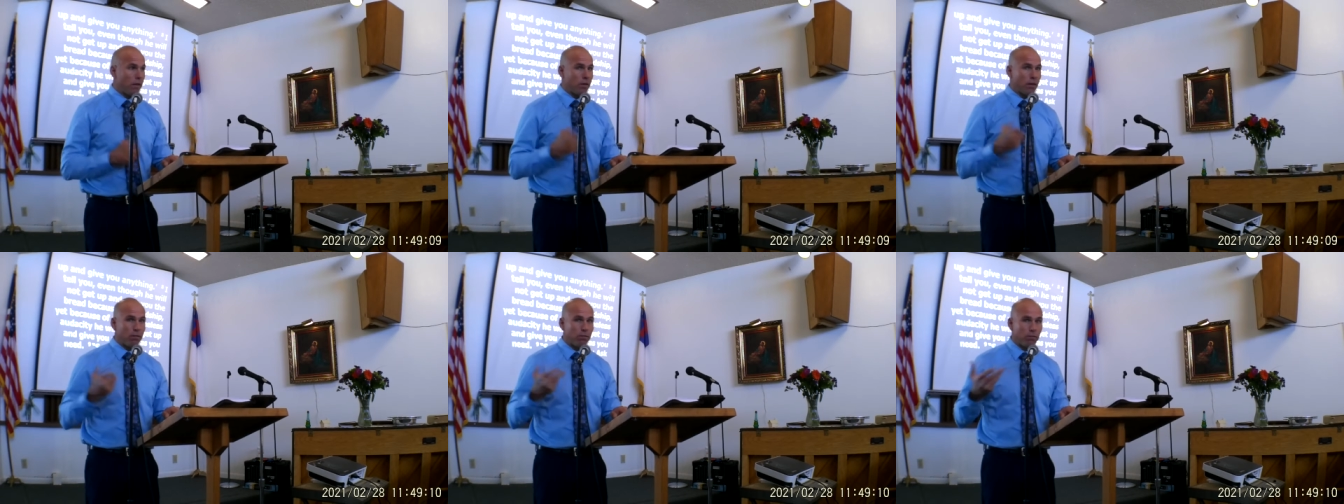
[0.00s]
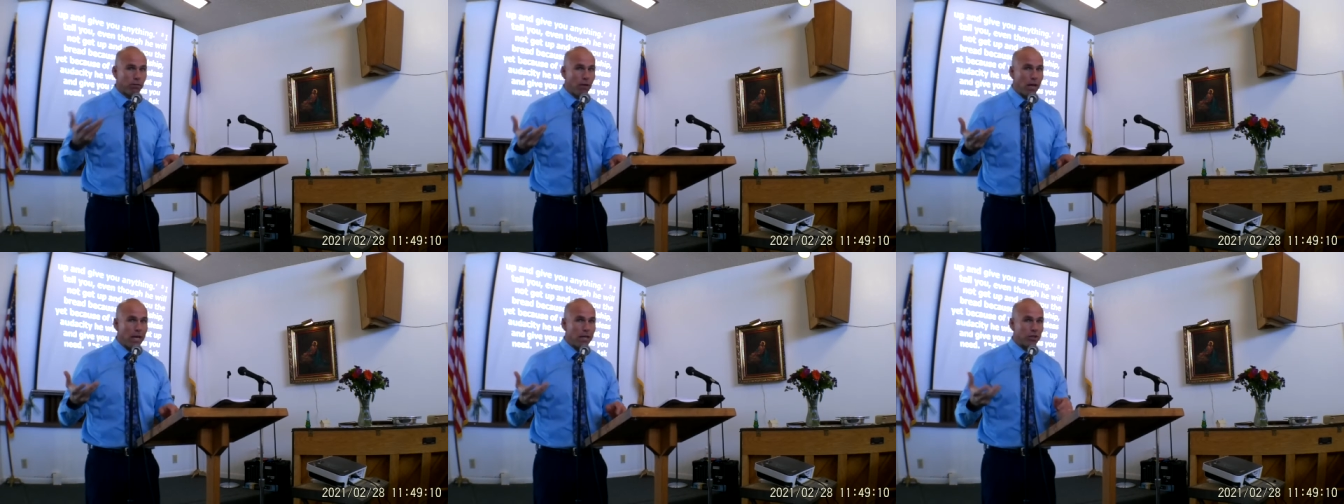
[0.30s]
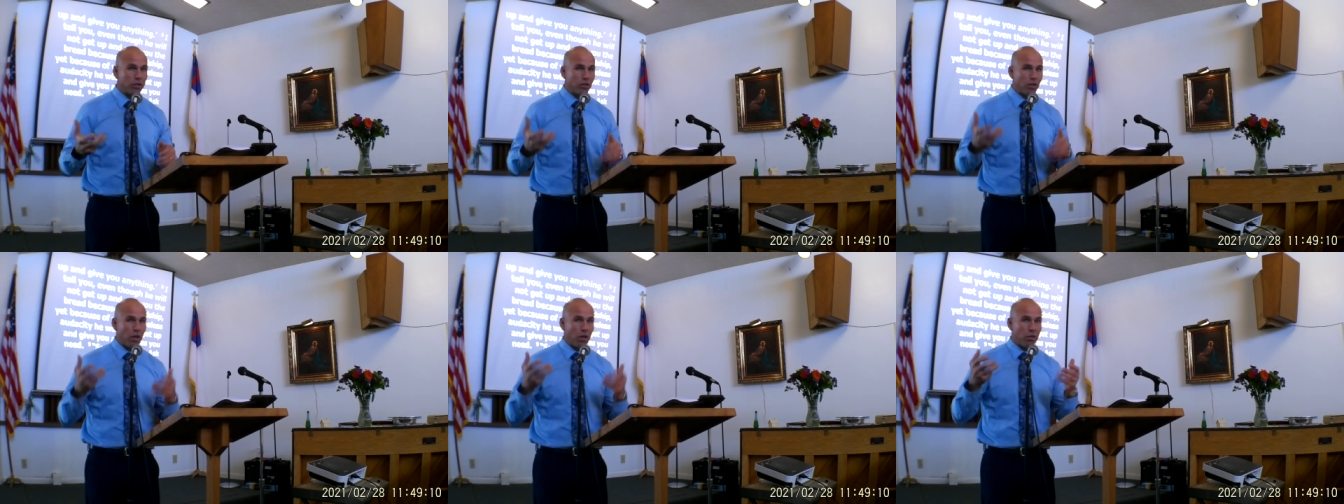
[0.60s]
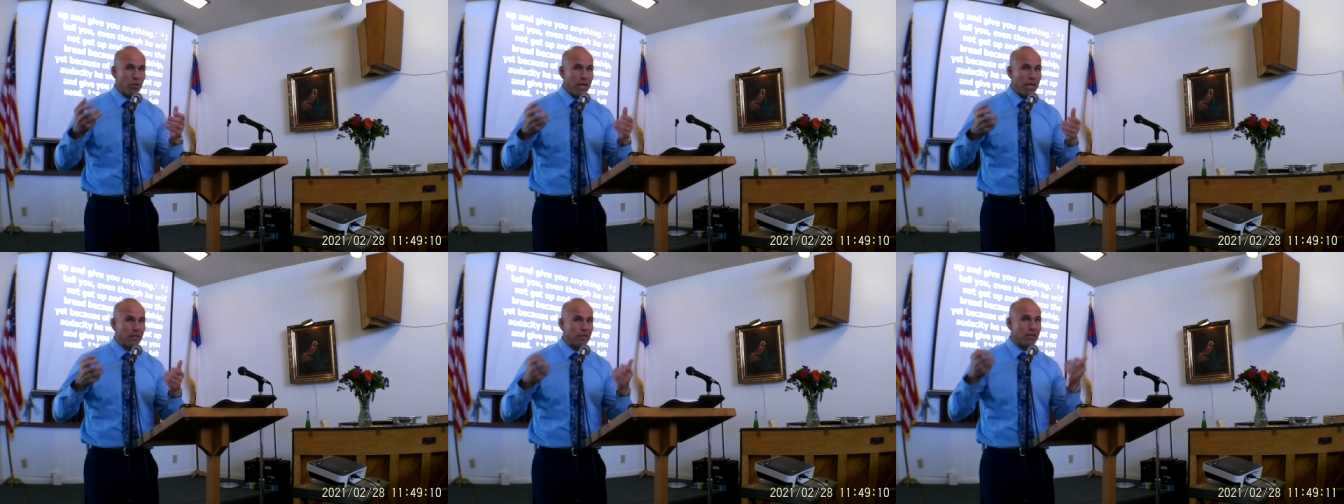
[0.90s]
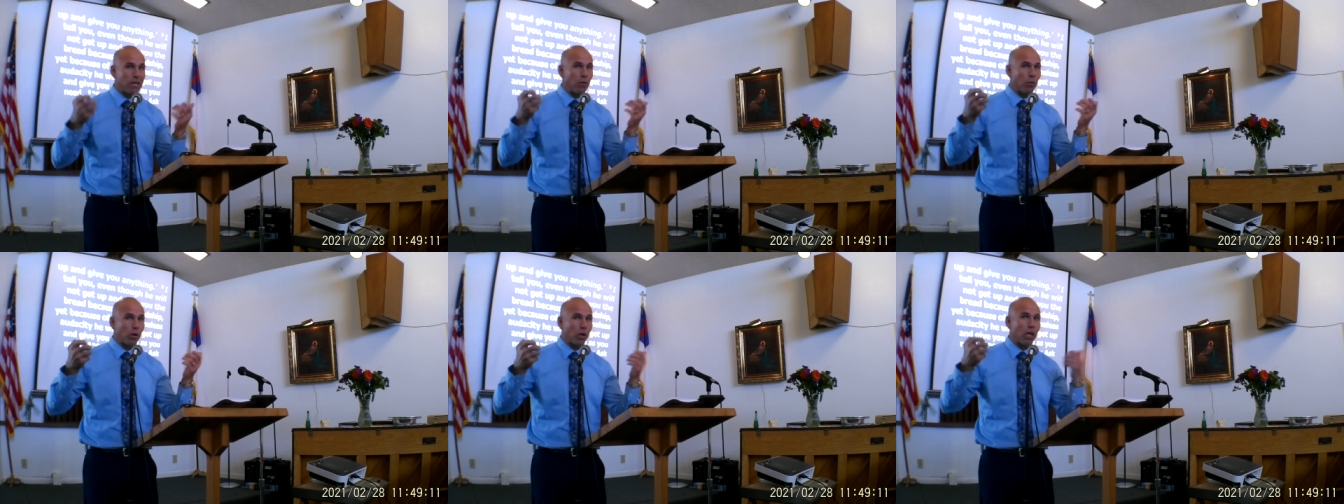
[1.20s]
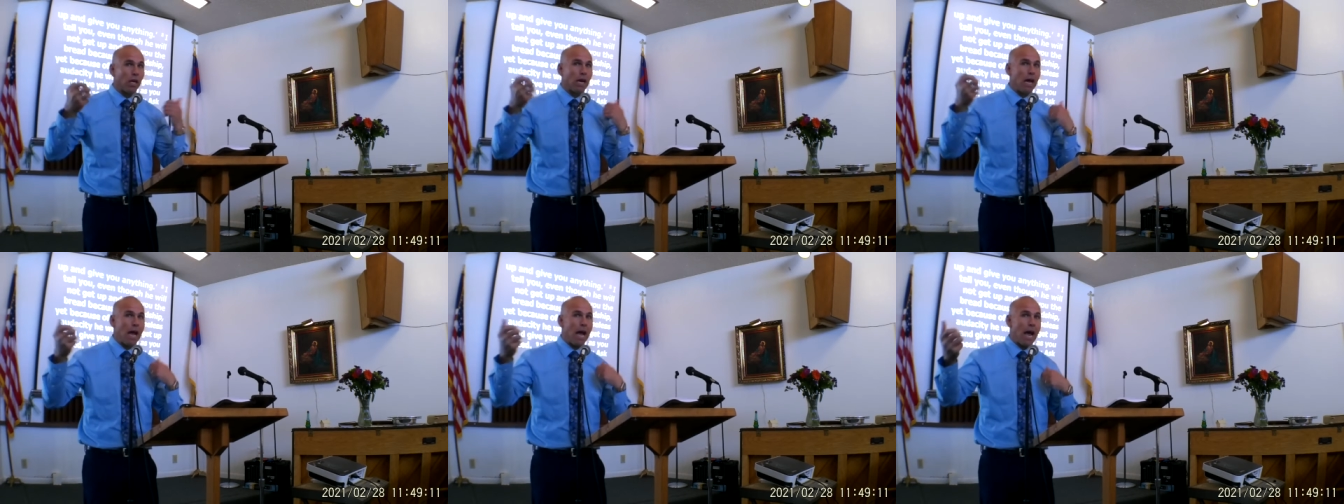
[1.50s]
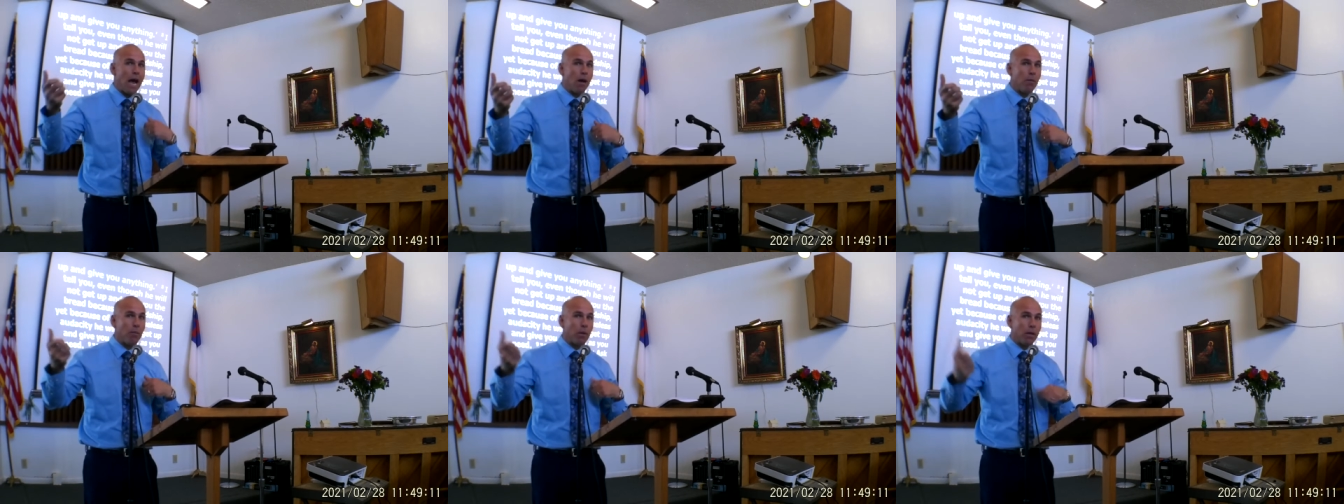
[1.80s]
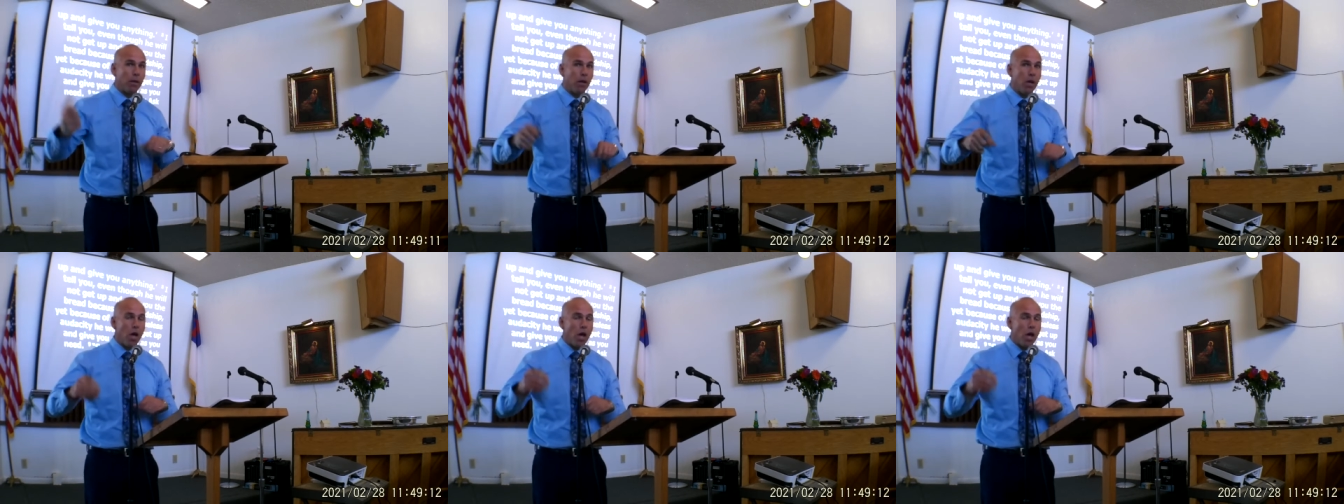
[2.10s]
the flesh, the things that were going to happen.